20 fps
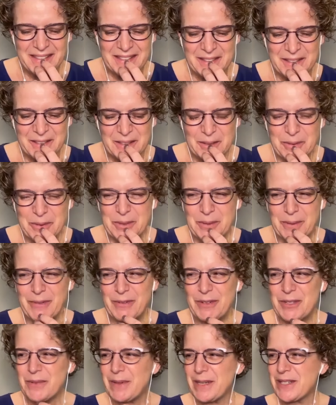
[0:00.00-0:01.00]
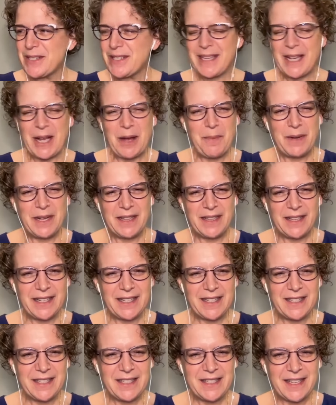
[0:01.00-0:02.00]
So my first question is, how many
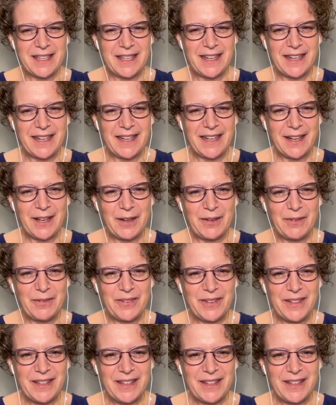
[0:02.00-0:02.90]
legs does AI have?